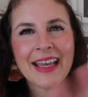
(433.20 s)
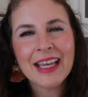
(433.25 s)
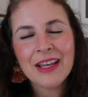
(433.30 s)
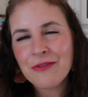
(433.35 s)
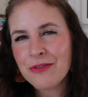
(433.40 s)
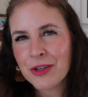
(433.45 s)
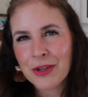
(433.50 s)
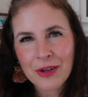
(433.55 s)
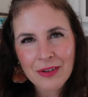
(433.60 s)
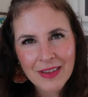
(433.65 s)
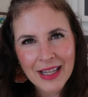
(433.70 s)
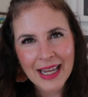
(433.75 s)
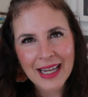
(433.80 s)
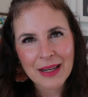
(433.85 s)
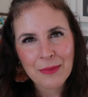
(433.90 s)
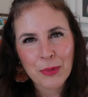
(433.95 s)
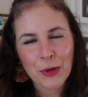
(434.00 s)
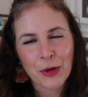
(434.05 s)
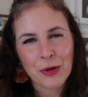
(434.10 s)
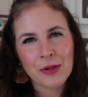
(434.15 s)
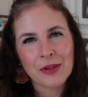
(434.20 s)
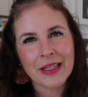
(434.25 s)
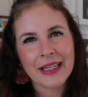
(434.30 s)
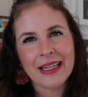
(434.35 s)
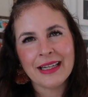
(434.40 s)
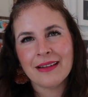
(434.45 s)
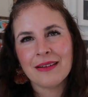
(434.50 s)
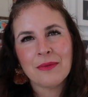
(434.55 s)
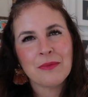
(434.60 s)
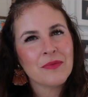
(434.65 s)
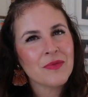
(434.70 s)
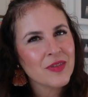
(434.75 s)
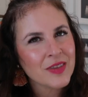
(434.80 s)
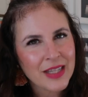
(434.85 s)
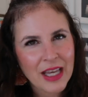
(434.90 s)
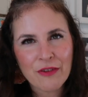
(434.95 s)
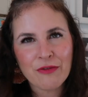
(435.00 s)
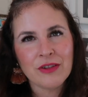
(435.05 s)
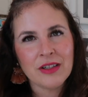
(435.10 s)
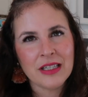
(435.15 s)
If you don't like purling,
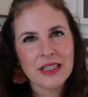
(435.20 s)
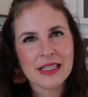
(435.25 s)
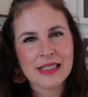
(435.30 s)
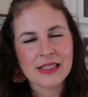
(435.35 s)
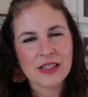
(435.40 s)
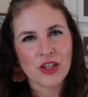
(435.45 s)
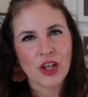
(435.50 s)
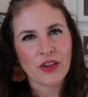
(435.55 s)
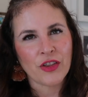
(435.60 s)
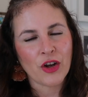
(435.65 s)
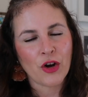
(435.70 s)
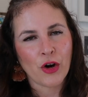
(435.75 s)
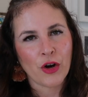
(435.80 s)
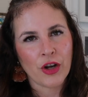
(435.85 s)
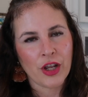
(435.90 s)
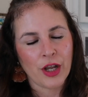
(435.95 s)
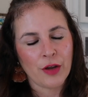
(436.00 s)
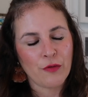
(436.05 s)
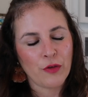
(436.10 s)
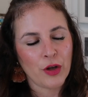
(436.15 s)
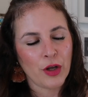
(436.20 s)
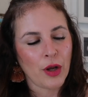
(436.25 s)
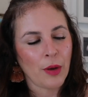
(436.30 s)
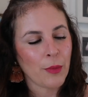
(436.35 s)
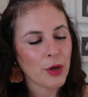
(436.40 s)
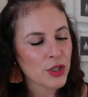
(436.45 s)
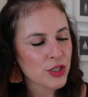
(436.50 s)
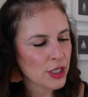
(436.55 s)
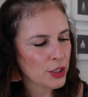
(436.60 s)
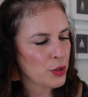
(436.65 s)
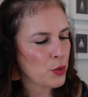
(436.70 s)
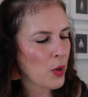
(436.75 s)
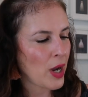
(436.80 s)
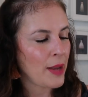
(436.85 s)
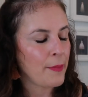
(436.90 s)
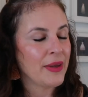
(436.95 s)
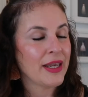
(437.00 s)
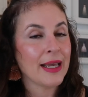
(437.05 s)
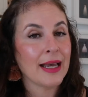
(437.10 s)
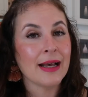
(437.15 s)
definitely this is not the cardigan for you. I'm going to tell you
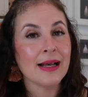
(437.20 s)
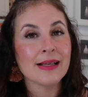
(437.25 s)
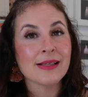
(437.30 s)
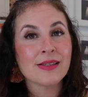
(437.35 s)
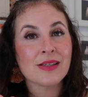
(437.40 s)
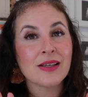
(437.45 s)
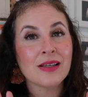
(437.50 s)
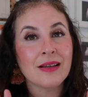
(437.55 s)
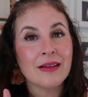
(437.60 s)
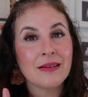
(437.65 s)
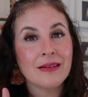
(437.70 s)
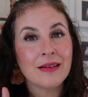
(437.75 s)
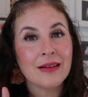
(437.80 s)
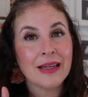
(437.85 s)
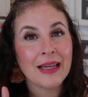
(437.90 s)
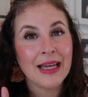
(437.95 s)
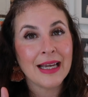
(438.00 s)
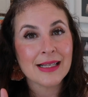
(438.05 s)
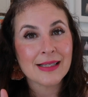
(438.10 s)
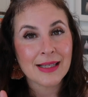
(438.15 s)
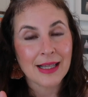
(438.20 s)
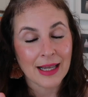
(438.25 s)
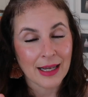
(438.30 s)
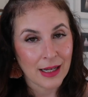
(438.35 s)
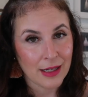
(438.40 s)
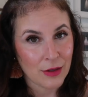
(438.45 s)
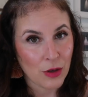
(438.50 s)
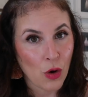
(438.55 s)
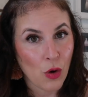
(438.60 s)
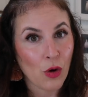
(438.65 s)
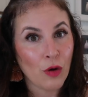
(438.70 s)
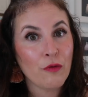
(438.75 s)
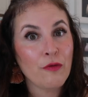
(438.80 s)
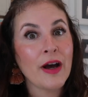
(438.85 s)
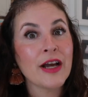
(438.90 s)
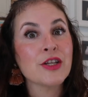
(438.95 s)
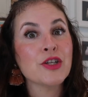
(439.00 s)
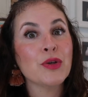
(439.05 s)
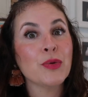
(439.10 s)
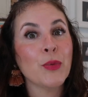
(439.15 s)
why. Because it's like an
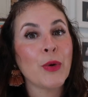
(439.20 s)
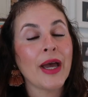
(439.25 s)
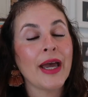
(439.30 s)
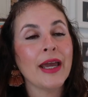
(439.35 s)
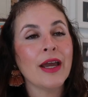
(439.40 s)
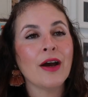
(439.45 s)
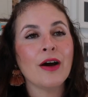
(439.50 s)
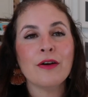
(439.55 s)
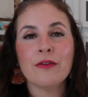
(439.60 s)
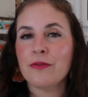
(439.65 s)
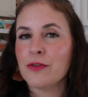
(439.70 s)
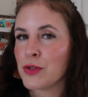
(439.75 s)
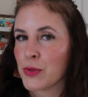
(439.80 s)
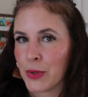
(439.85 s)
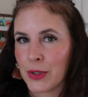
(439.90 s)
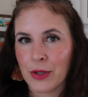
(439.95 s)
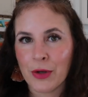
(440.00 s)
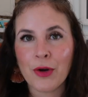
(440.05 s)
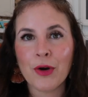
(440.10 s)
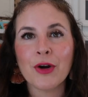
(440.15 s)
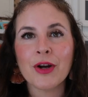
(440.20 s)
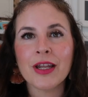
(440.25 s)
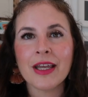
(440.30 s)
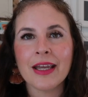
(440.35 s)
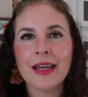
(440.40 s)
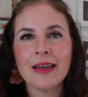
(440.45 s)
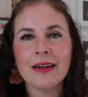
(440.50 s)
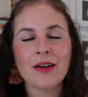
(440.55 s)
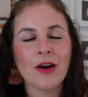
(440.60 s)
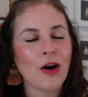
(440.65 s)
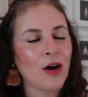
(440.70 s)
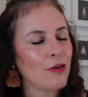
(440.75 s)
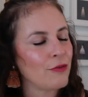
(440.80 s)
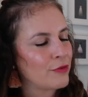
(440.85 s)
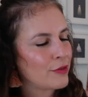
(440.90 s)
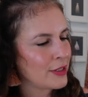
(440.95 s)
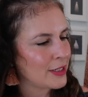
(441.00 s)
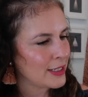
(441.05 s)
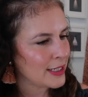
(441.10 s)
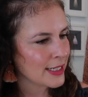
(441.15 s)
old-fashioned way of doing a cardigan,
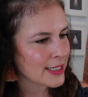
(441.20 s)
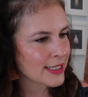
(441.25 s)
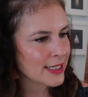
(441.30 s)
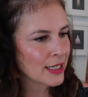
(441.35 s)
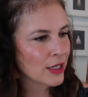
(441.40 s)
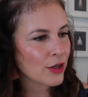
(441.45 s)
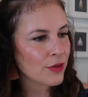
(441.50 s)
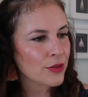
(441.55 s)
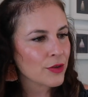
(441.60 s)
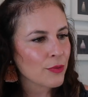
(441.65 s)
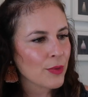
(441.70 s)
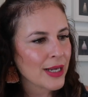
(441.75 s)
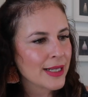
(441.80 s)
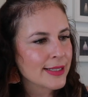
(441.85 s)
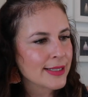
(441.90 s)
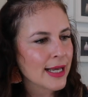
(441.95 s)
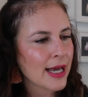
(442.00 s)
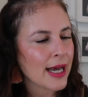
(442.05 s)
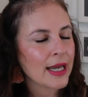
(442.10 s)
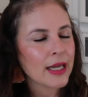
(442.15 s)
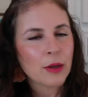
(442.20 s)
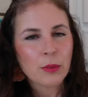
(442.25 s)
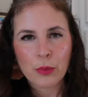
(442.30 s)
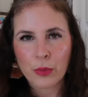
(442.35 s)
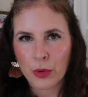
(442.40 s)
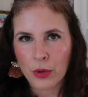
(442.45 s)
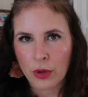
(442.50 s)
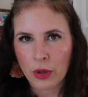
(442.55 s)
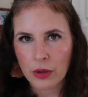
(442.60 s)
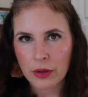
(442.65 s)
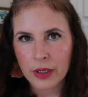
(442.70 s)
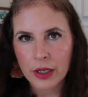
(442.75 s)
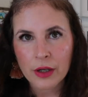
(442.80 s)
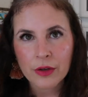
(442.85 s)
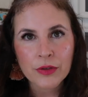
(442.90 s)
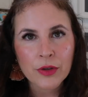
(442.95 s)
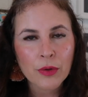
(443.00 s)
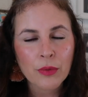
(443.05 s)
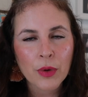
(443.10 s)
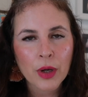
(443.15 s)
of knitting on the right side, purling
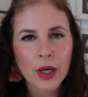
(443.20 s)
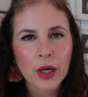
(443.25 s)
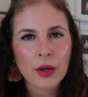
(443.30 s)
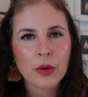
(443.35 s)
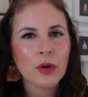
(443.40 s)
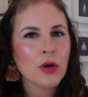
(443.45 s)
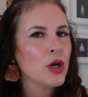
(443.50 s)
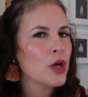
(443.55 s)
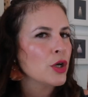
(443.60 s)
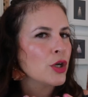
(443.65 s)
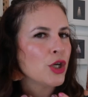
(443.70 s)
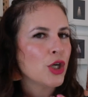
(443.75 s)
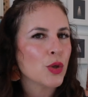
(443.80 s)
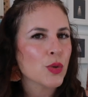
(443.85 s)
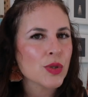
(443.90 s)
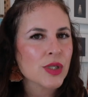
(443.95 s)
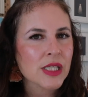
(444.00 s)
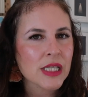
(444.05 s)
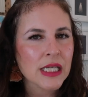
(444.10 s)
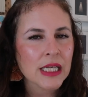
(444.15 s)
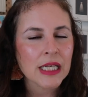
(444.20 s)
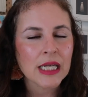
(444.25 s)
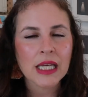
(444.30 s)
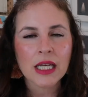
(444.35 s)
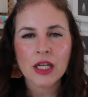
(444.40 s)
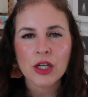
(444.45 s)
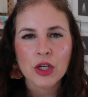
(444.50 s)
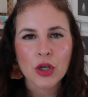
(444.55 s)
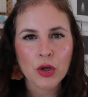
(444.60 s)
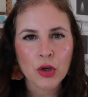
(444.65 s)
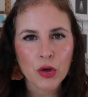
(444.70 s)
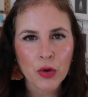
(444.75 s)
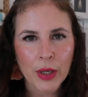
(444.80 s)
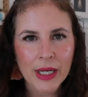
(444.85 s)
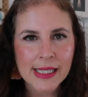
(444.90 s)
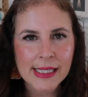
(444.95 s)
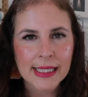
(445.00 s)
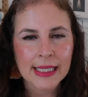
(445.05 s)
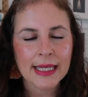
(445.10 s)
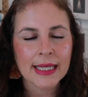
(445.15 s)
on the row, no sticking, no
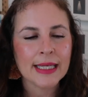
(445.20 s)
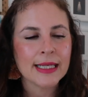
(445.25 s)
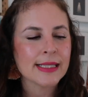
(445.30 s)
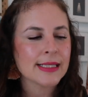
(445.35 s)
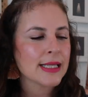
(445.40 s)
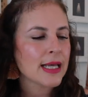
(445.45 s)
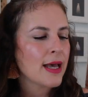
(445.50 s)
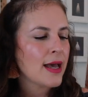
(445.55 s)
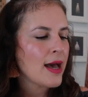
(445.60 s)
craziness,